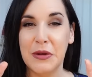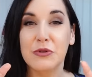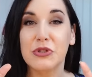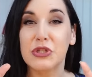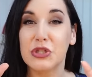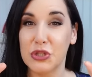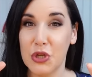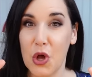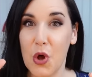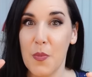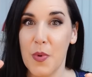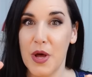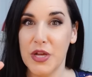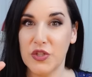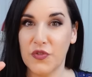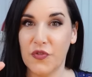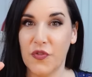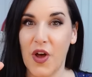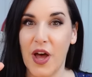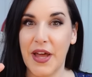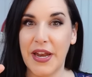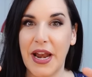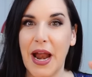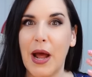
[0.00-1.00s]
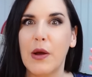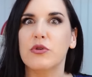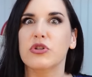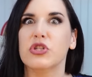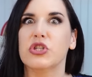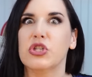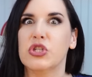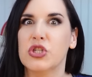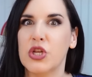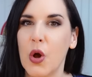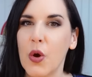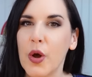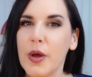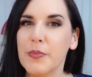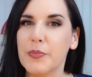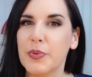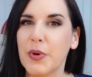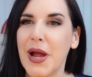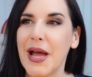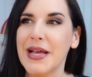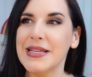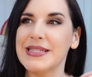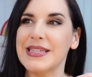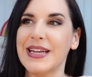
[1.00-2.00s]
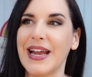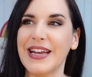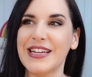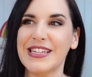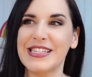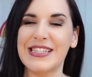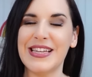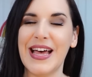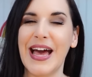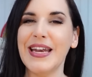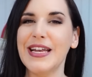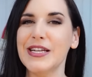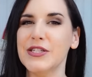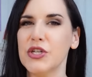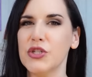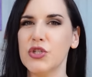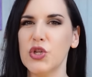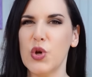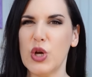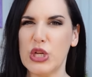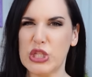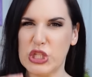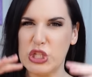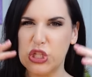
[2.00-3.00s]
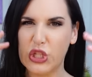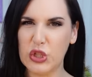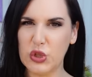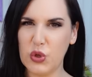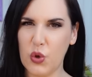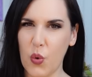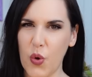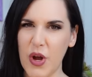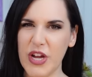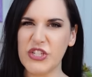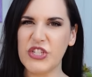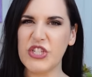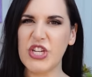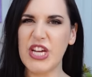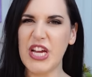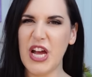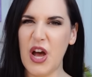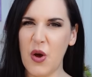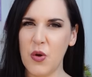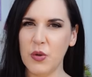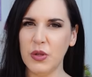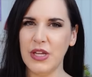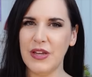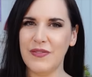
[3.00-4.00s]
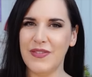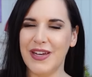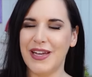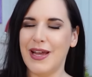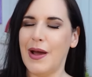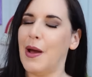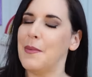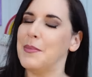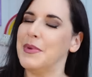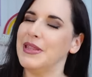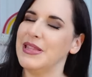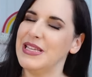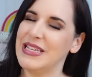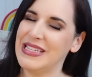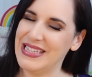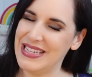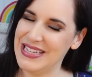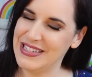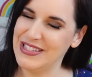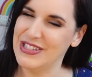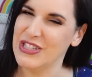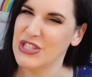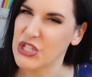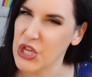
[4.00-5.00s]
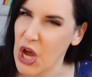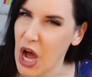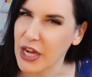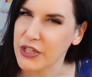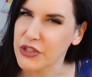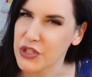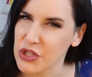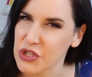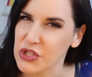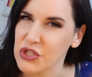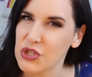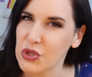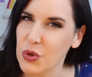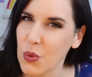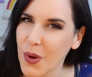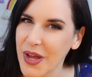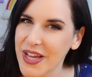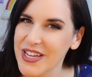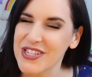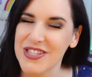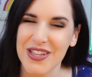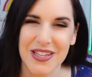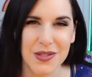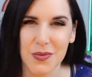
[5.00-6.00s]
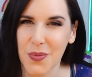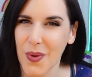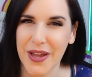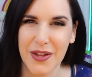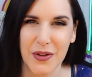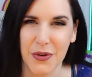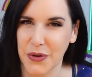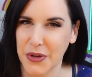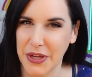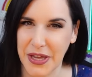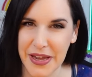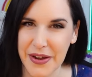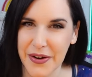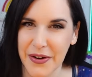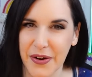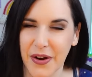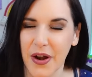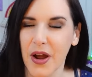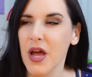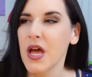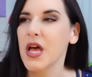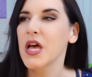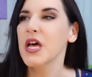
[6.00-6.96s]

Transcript: it was so much fun and I was so impressed that I decided to do a squishy only video. I mean, this is Dr. Squish. That's why you're here